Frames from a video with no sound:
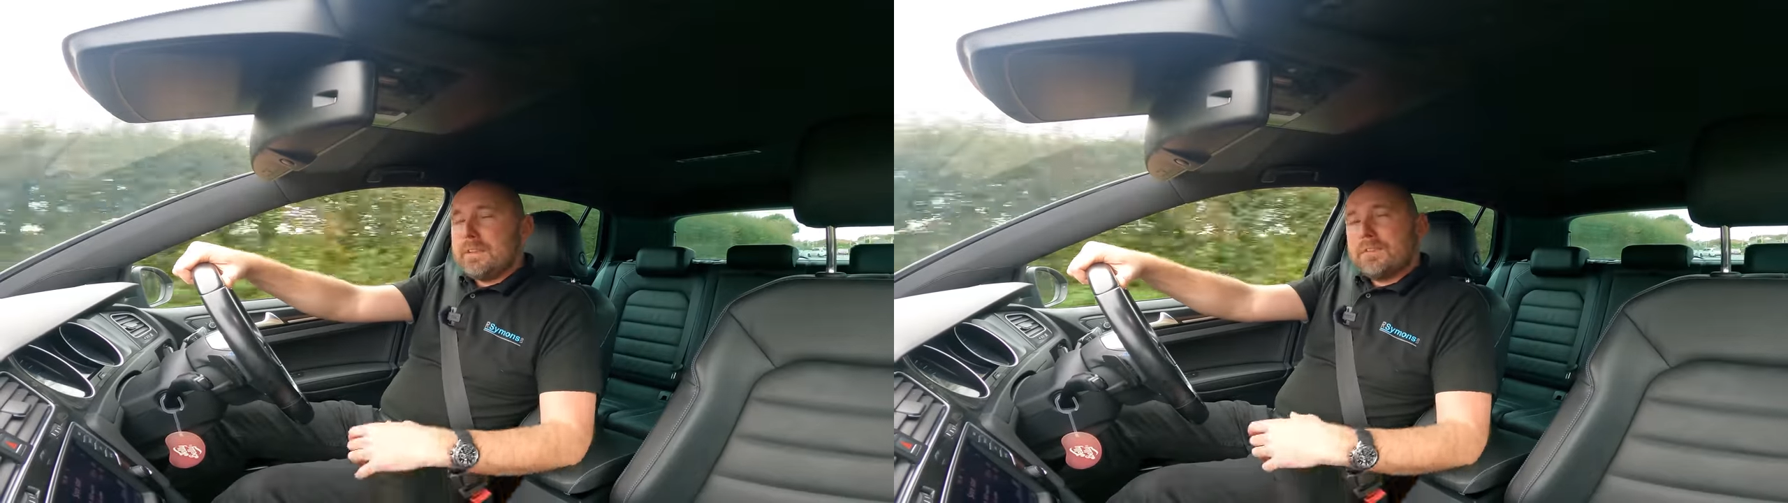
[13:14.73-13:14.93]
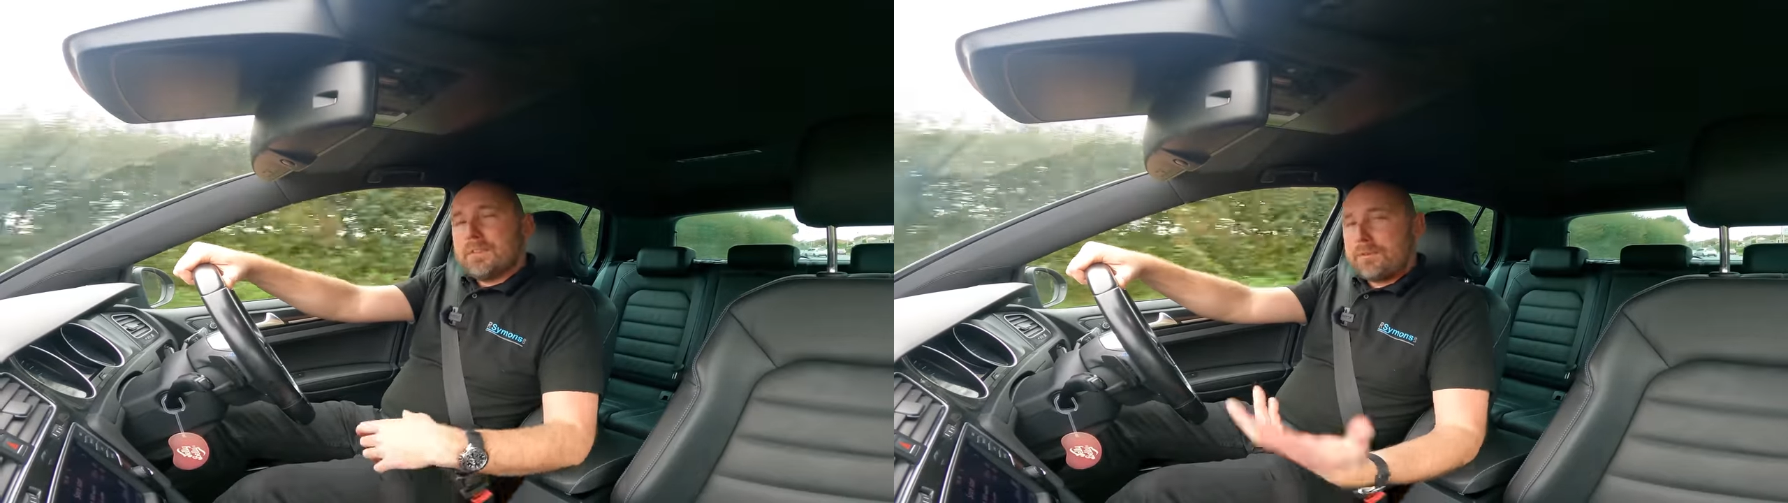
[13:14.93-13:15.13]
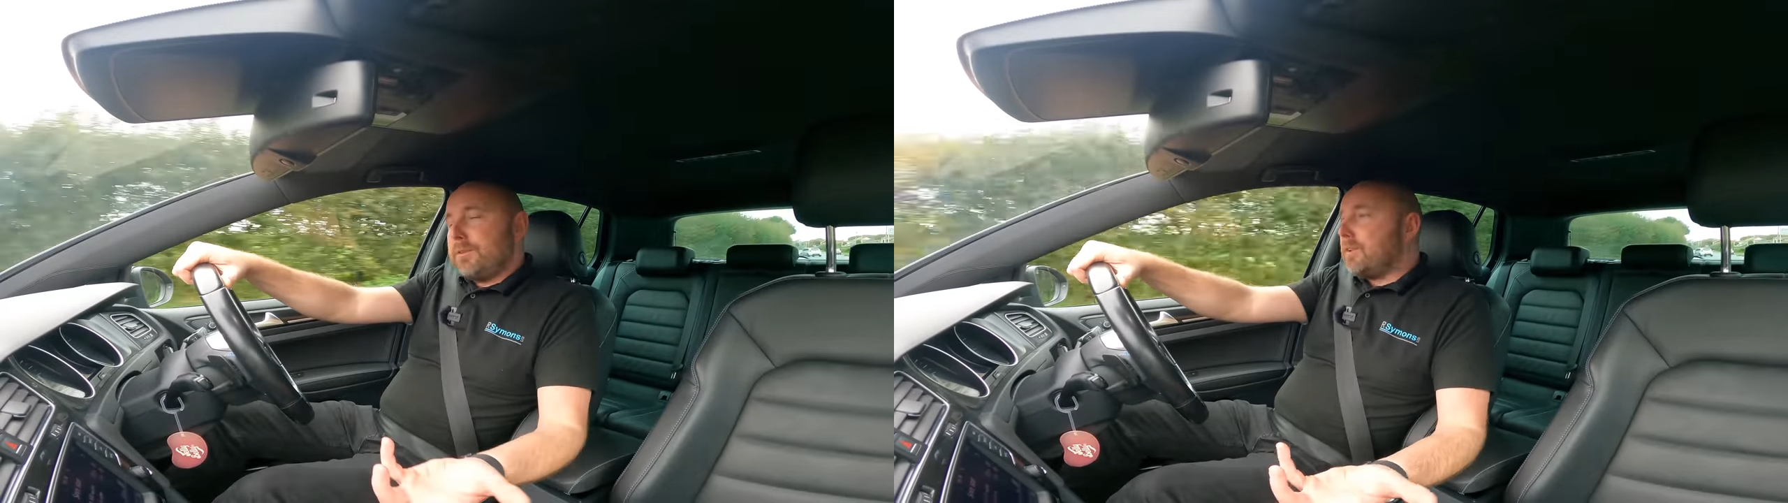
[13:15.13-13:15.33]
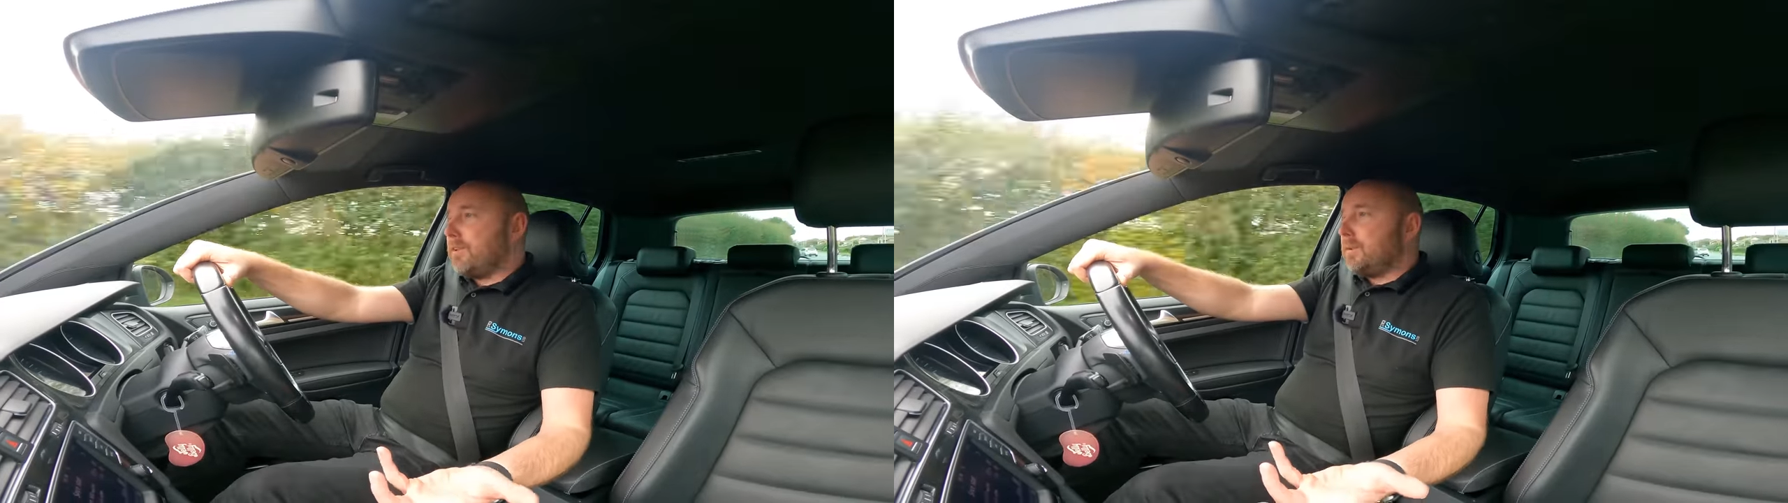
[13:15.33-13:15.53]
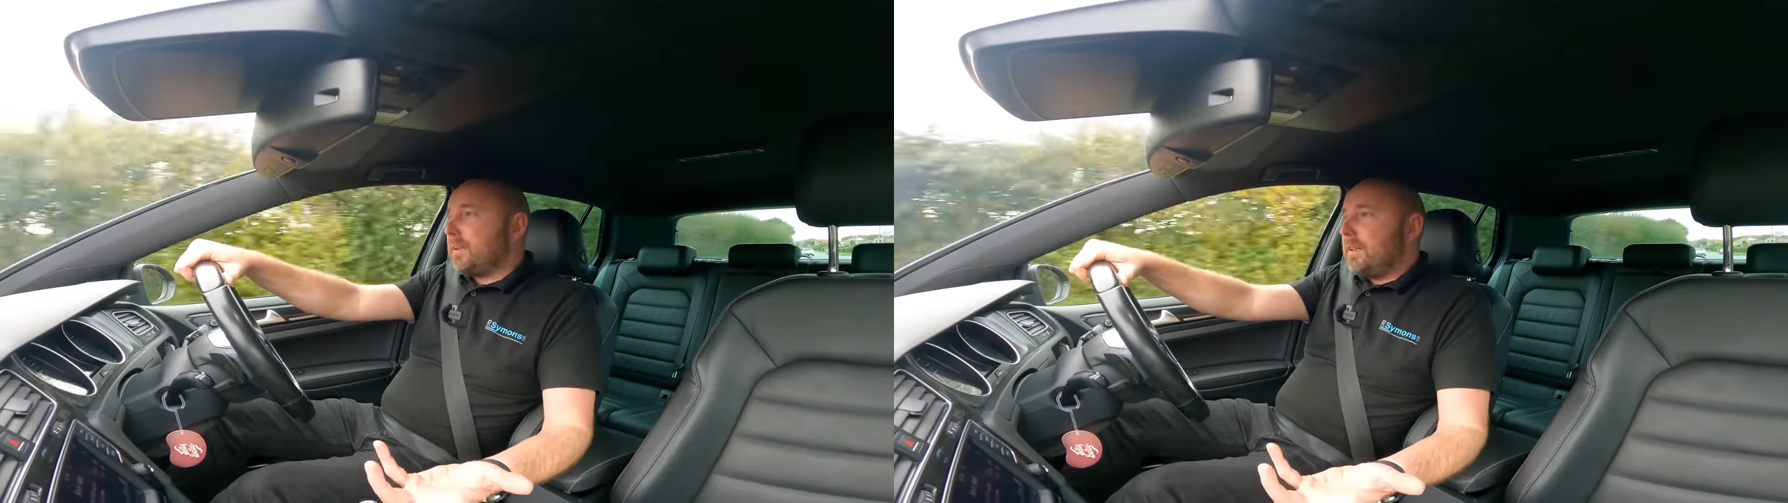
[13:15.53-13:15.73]
So if you've
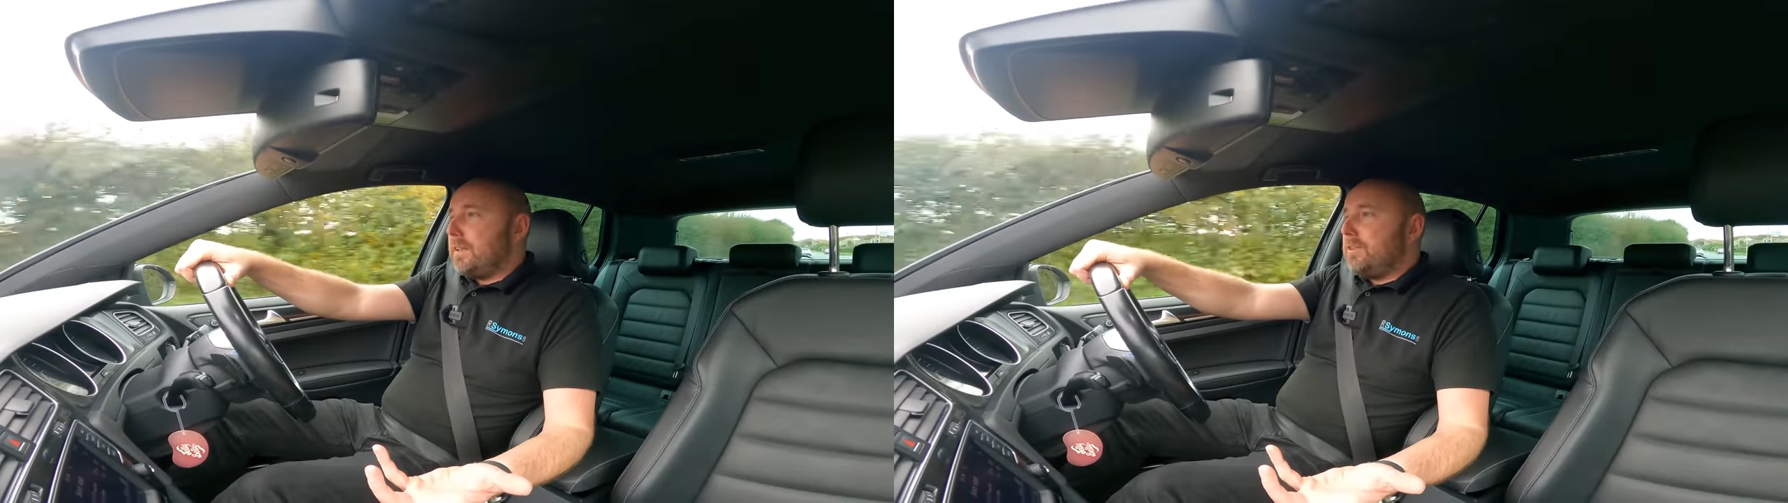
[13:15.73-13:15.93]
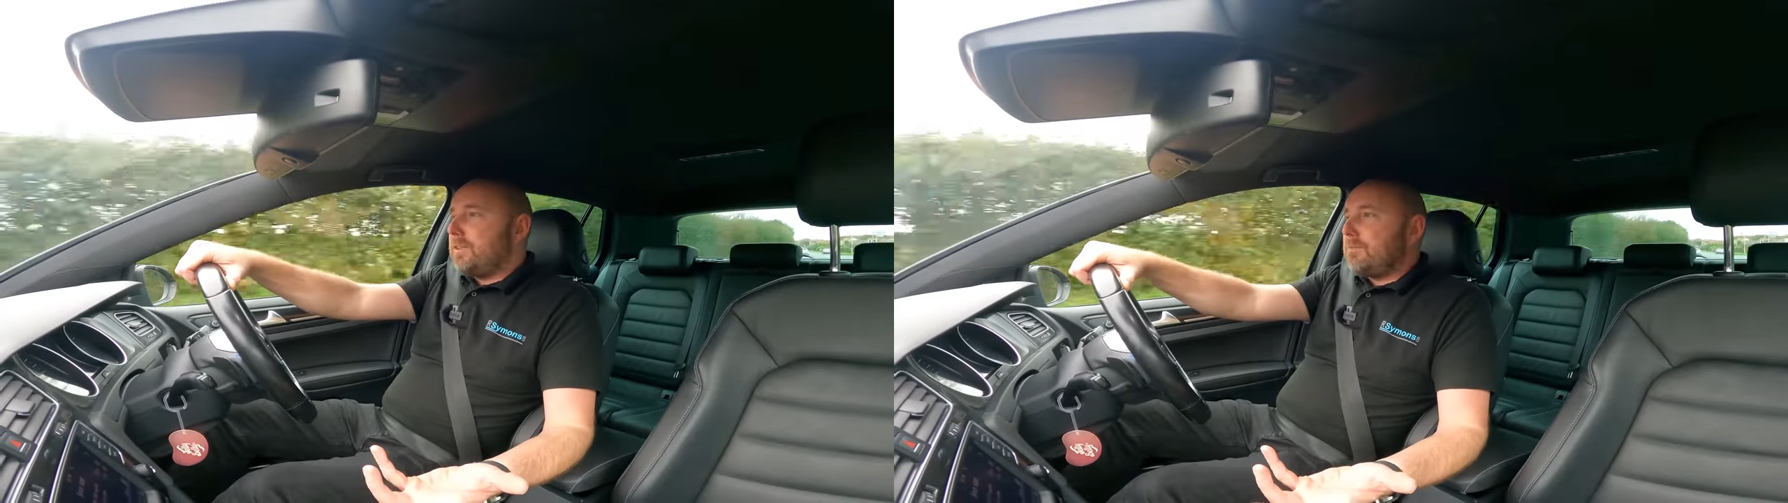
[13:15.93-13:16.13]
got one of these,